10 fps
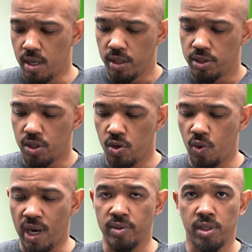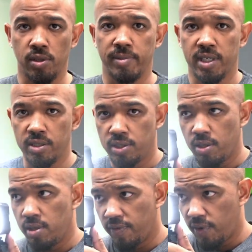So I was a little bit
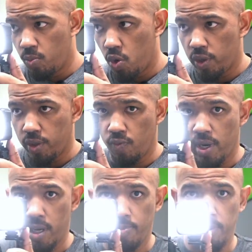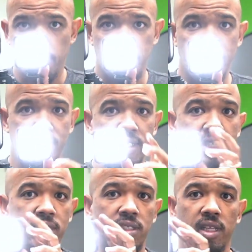concerned if I'm walking around, people might see
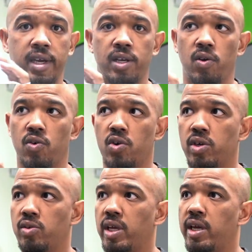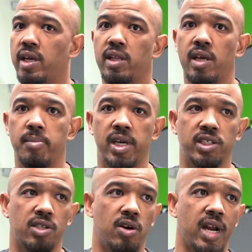this light on and they may
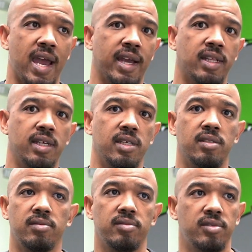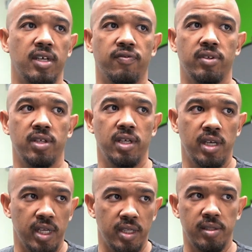start acting
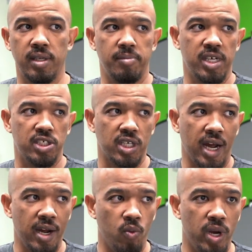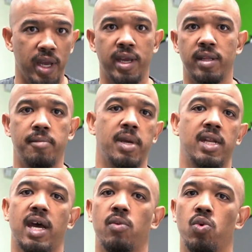differently and they may shy away and they may
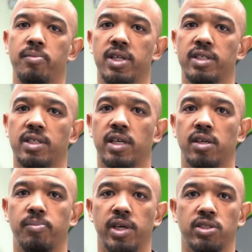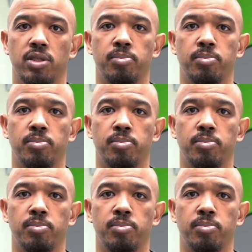not want me to take their picture.